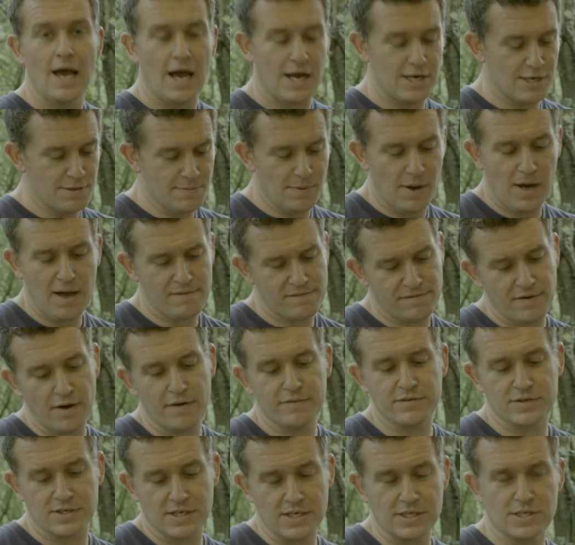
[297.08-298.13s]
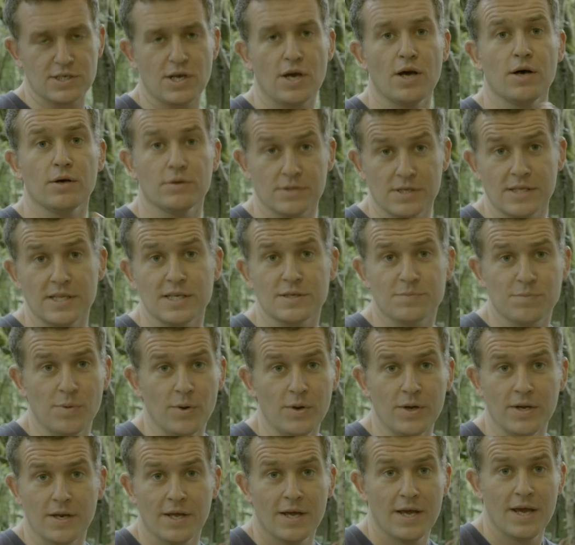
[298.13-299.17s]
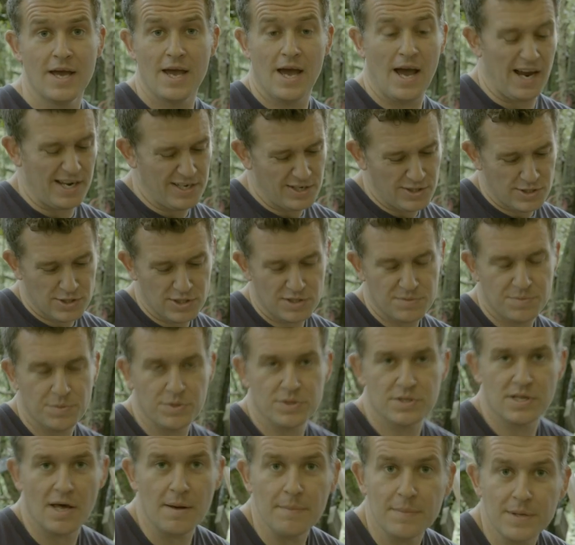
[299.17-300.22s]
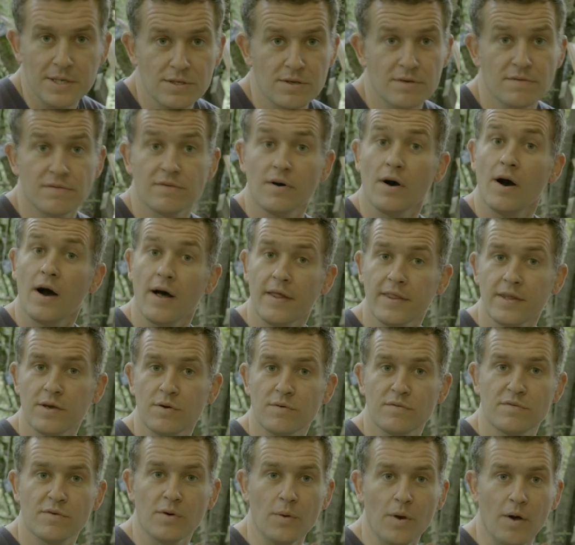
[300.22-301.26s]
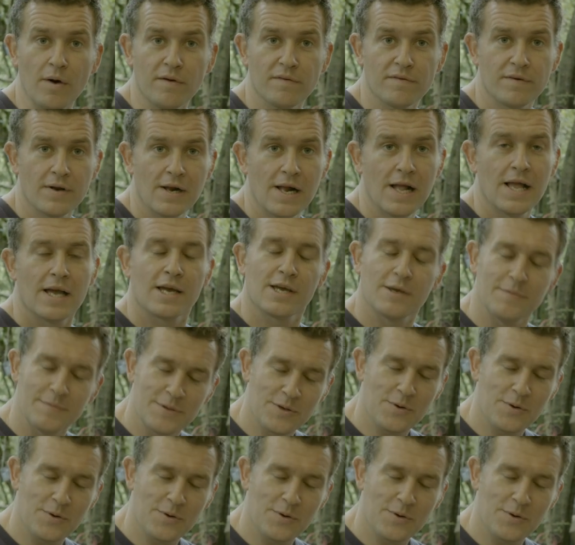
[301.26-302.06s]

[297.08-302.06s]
And you might have five or six curls at this point, and you just push that bit too far and they all fall off. It can be